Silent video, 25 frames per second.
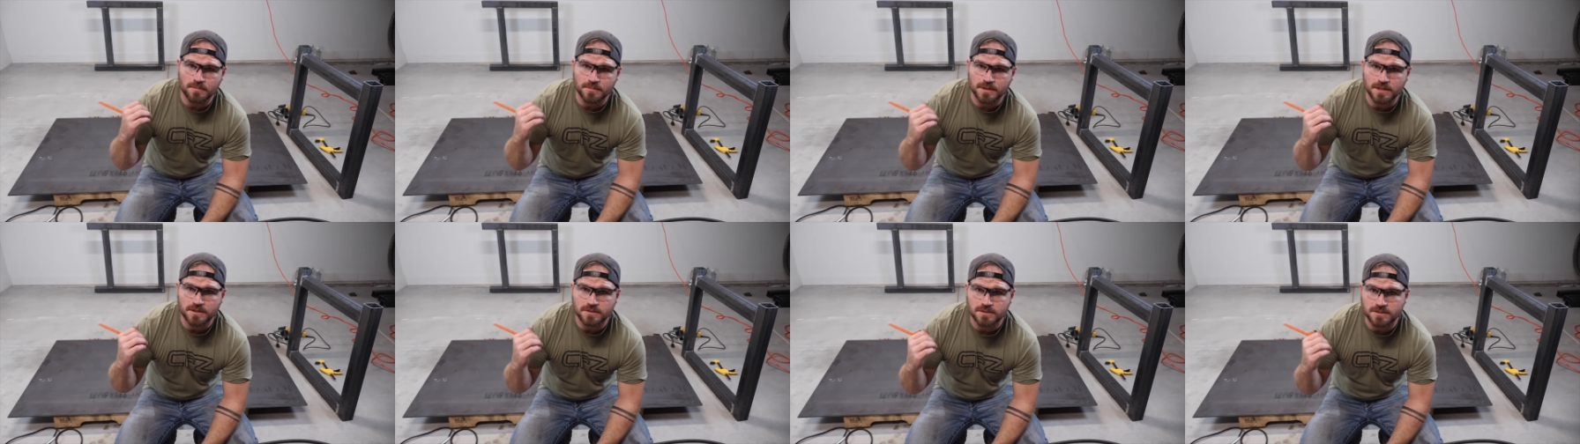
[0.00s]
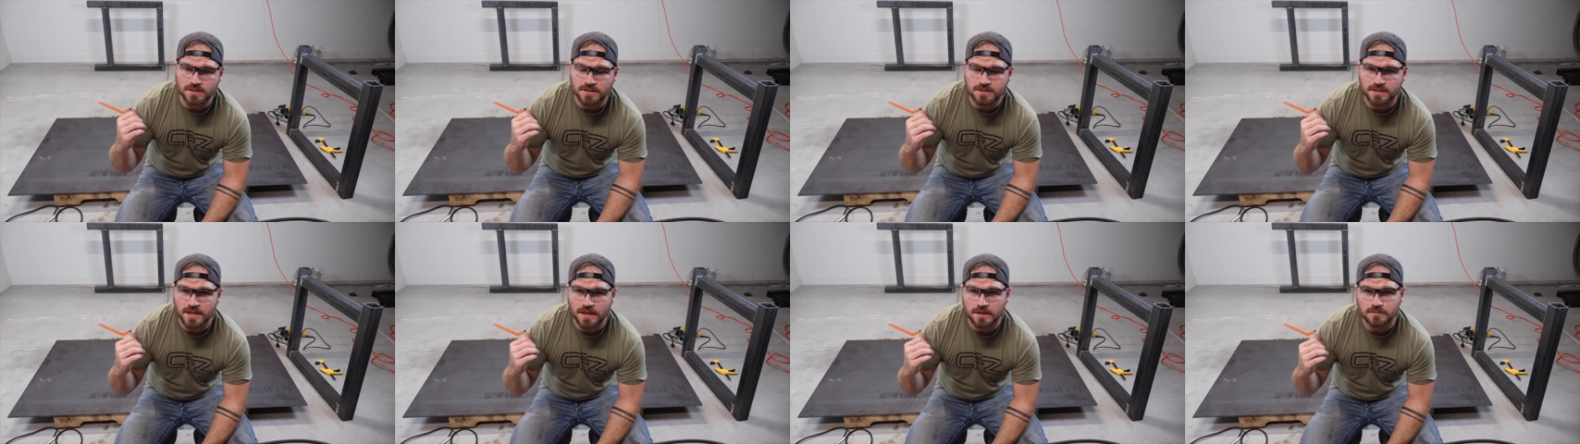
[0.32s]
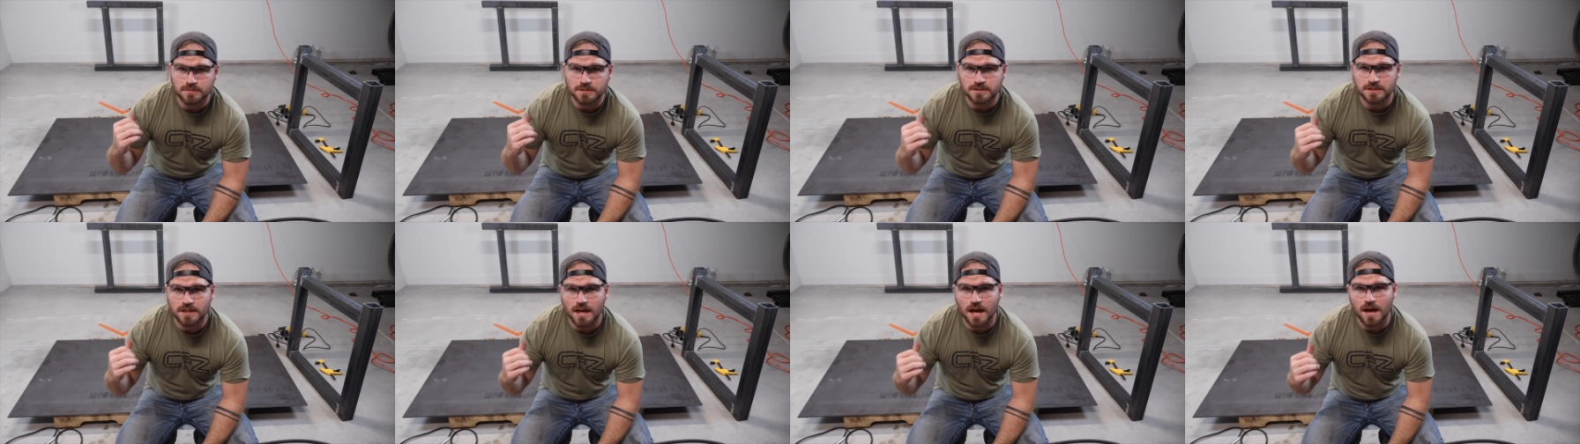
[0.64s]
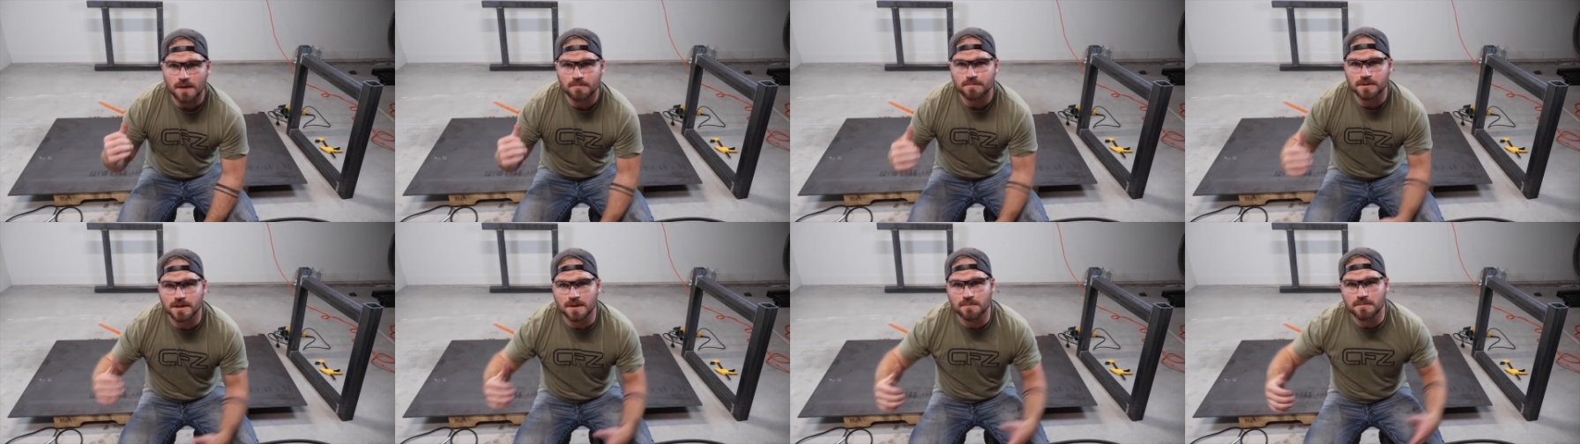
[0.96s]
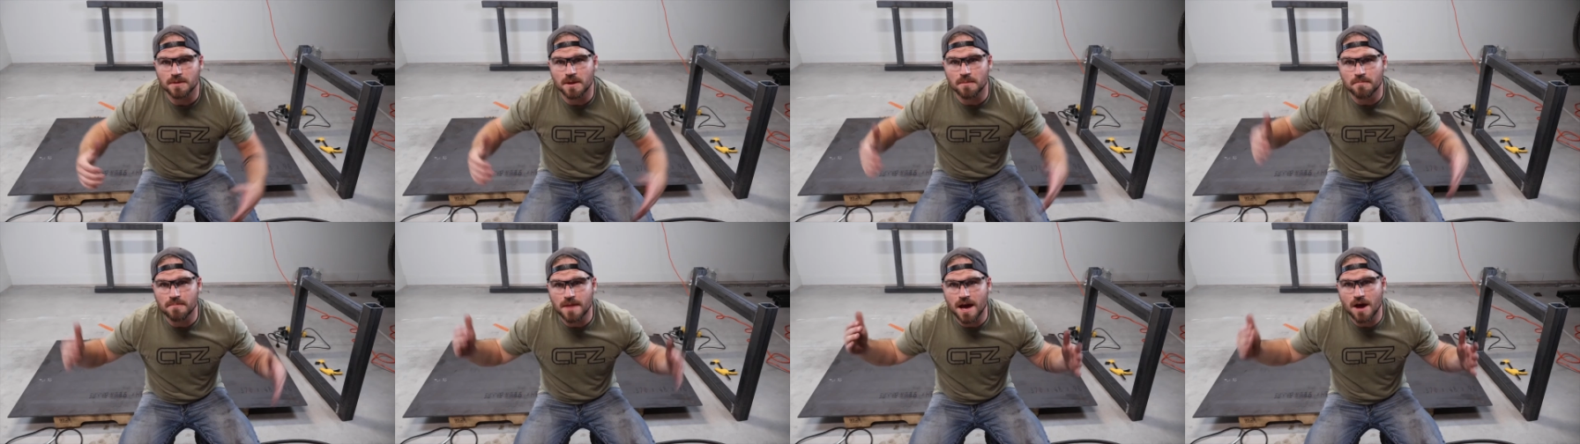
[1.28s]
I'm gonna use the tabletop and I'm
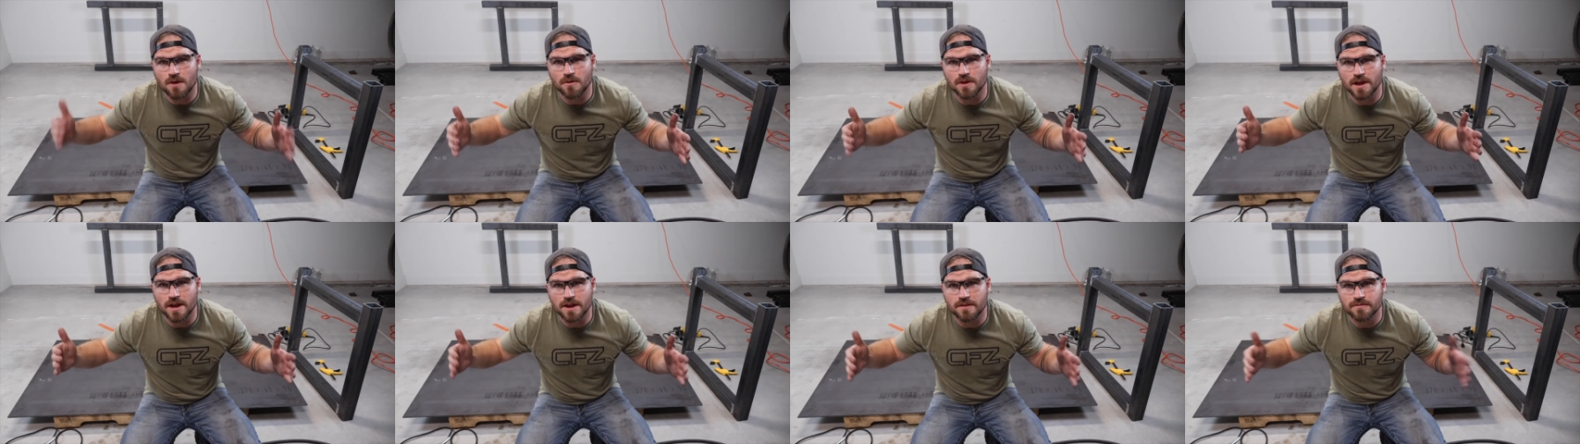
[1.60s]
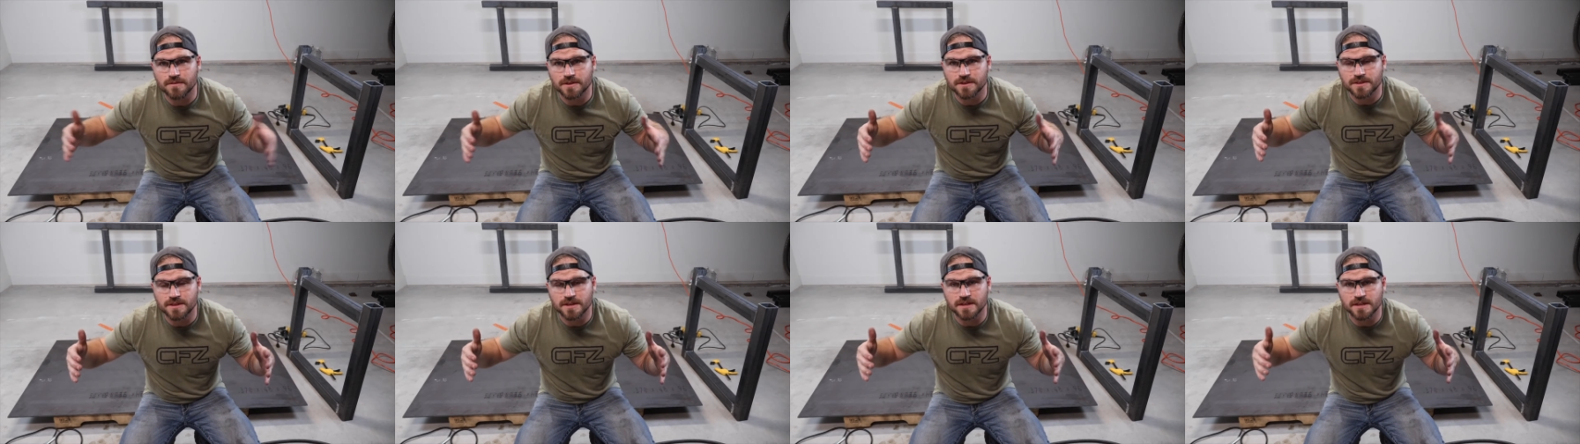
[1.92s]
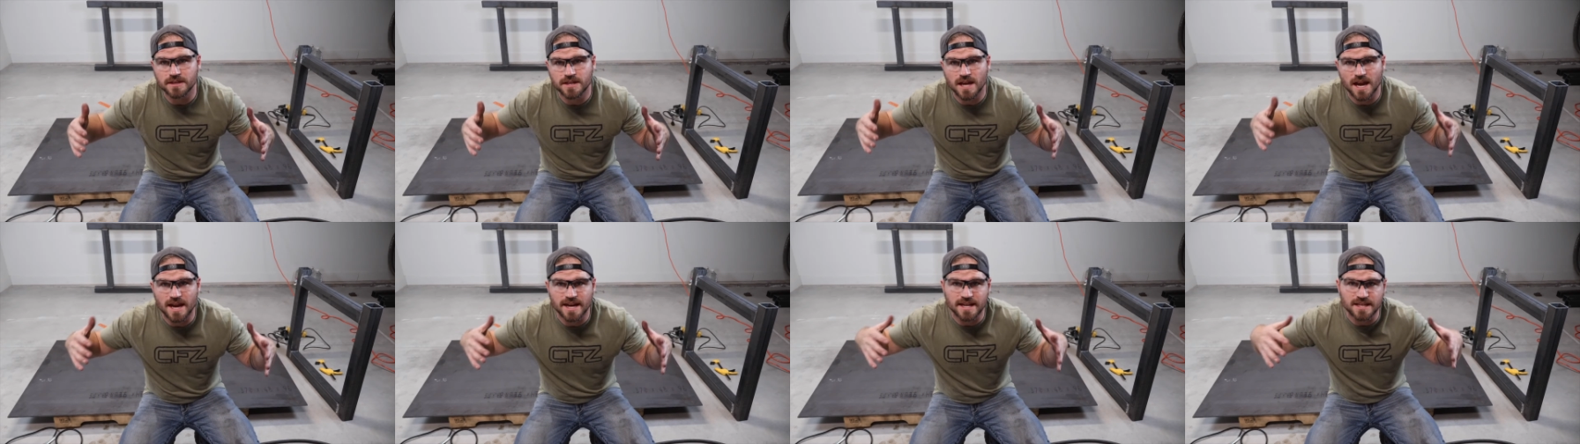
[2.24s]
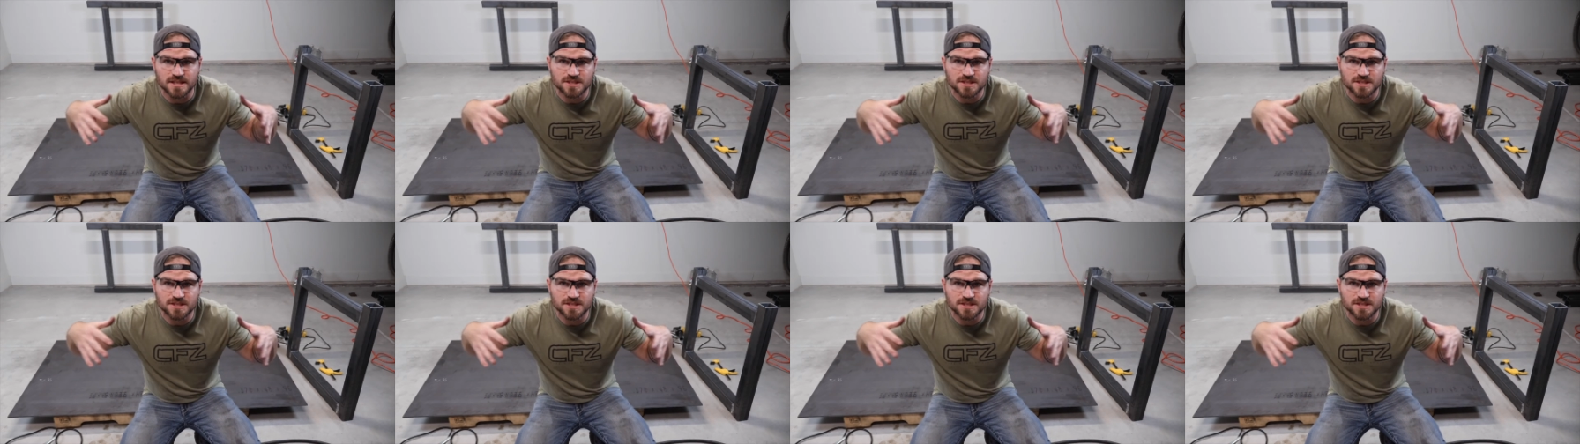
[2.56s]
gonna mount everything kind